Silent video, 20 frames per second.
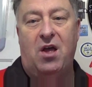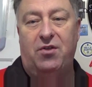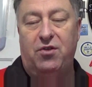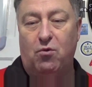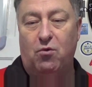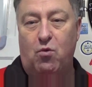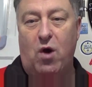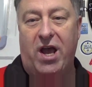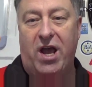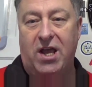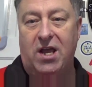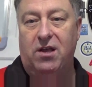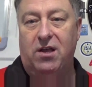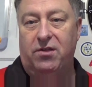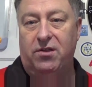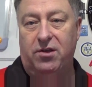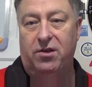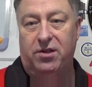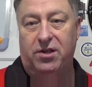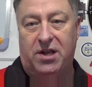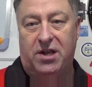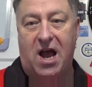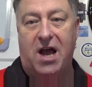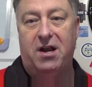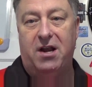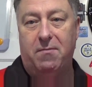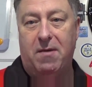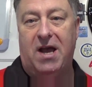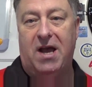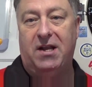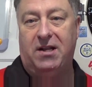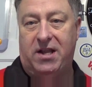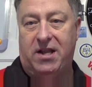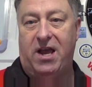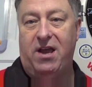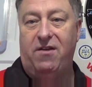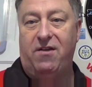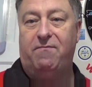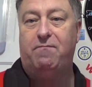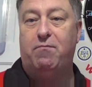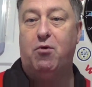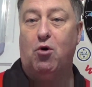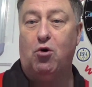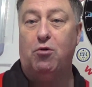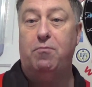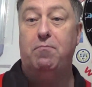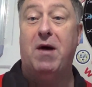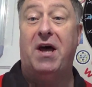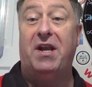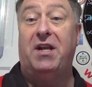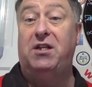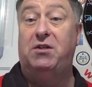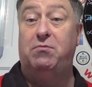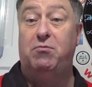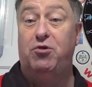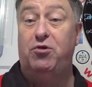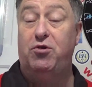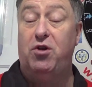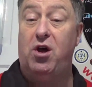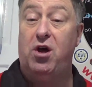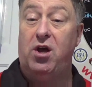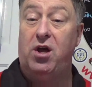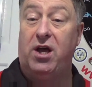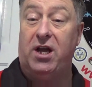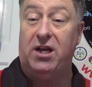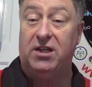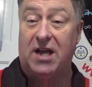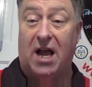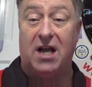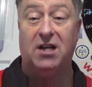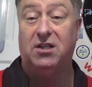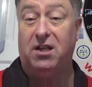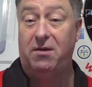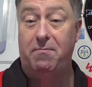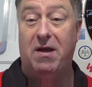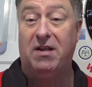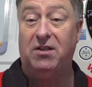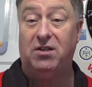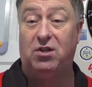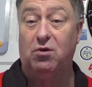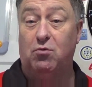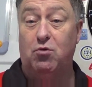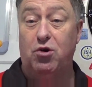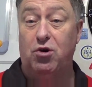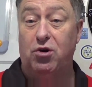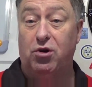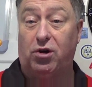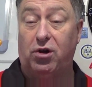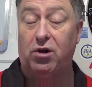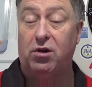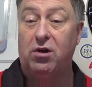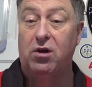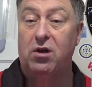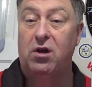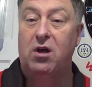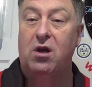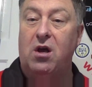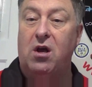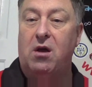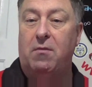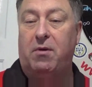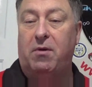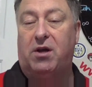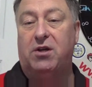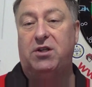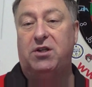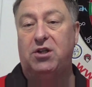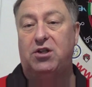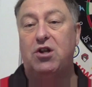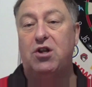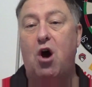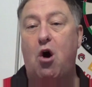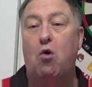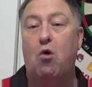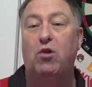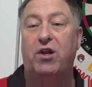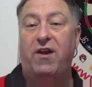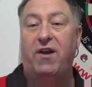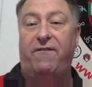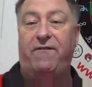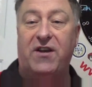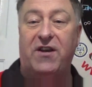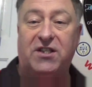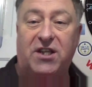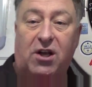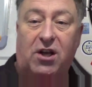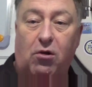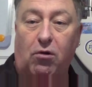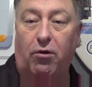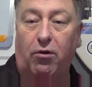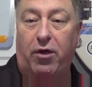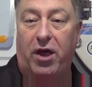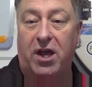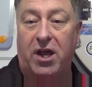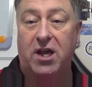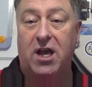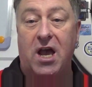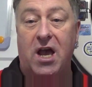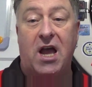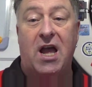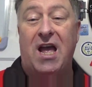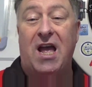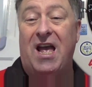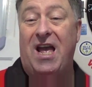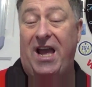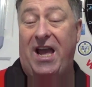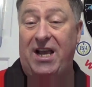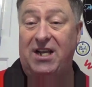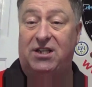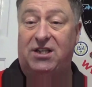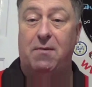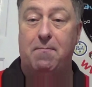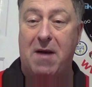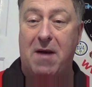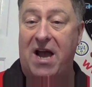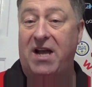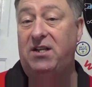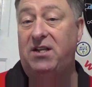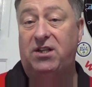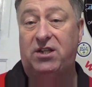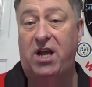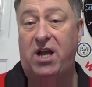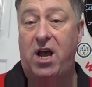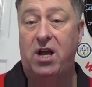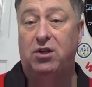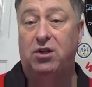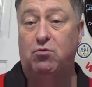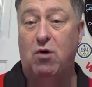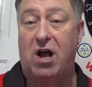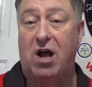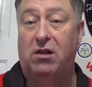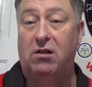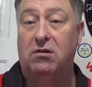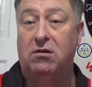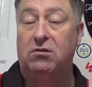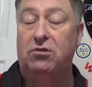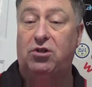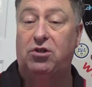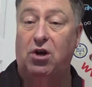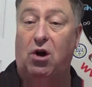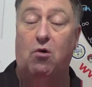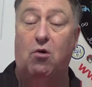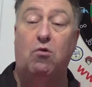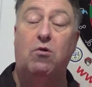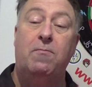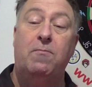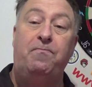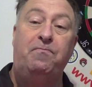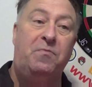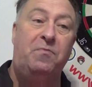the way that the Dynamite Dave board management is actually meant to work. Because it's not only a physical thing, it's a mindset as well. So